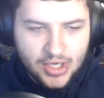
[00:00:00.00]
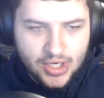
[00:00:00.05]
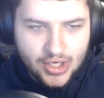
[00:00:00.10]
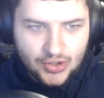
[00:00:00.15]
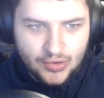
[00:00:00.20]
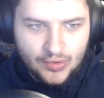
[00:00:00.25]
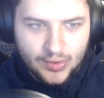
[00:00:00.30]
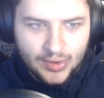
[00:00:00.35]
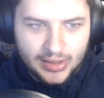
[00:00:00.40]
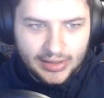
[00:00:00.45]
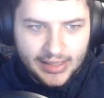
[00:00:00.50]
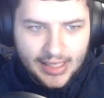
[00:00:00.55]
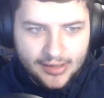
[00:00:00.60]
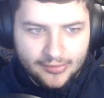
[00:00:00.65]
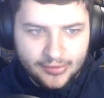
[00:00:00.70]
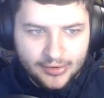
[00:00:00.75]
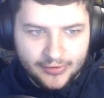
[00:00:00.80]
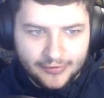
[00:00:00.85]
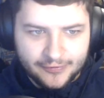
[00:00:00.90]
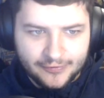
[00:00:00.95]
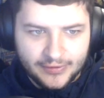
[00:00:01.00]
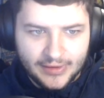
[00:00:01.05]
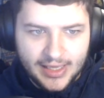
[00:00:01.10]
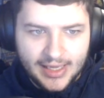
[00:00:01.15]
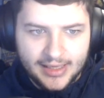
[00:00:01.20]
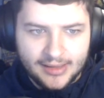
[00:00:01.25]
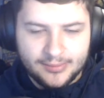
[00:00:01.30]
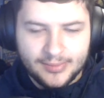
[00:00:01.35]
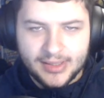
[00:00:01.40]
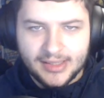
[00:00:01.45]
So allowing
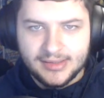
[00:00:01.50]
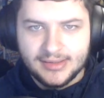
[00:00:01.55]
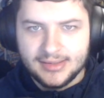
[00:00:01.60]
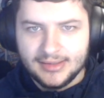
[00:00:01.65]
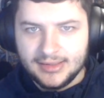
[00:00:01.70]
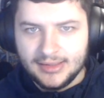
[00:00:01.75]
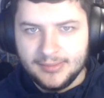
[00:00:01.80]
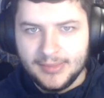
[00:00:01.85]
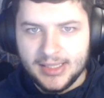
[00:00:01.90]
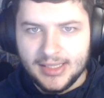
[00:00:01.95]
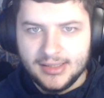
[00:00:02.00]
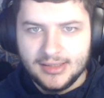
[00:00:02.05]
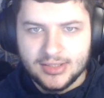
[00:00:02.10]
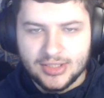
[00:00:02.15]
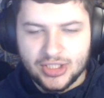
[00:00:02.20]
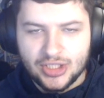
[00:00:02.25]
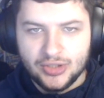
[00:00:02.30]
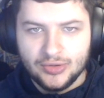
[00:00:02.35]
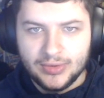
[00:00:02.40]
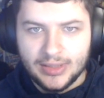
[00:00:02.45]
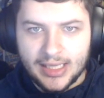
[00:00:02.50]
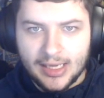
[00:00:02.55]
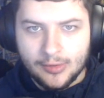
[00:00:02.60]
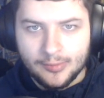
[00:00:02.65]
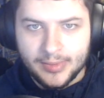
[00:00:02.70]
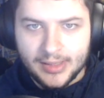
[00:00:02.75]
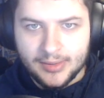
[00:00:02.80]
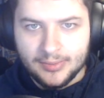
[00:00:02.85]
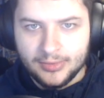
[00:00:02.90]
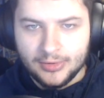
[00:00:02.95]
flight basically means do you allow
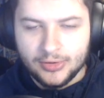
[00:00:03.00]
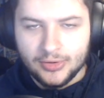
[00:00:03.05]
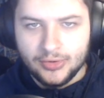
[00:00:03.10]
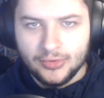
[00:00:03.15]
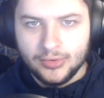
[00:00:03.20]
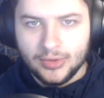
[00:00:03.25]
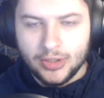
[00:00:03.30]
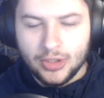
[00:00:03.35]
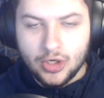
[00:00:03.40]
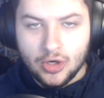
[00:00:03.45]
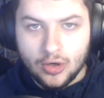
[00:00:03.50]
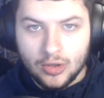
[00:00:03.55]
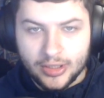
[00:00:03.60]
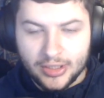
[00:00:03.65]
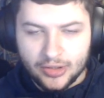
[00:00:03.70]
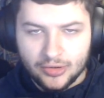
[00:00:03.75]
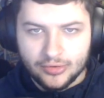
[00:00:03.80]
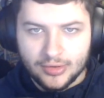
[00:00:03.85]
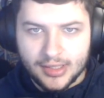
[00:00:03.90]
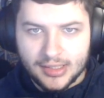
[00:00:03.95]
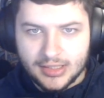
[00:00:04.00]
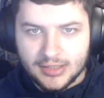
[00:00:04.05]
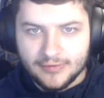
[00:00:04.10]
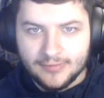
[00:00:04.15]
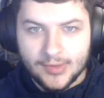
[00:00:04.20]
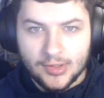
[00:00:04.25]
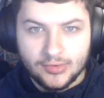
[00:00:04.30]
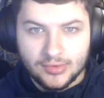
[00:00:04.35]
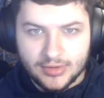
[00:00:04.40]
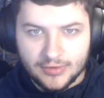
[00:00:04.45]
people who are not in creative
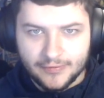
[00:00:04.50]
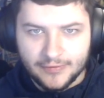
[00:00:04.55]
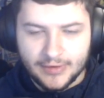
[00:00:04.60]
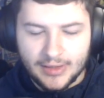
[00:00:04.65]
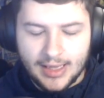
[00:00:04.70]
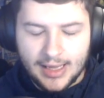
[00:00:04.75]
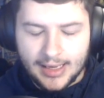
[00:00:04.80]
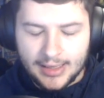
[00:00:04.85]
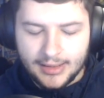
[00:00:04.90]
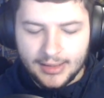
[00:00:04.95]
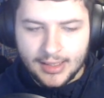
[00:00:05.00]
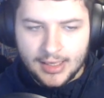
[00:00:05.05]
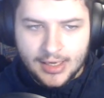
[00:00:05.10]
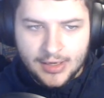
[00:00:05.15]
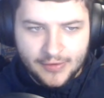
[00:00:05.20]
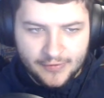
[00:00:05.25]
mode to fly,